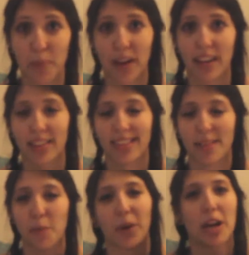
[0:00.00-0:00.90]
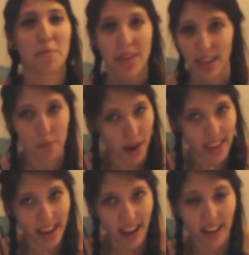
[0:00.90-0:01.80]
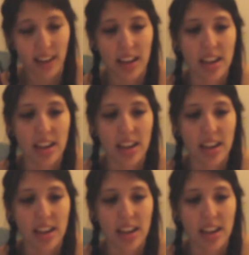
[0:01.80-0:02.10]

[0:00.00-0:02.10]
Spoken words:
but what I mean by that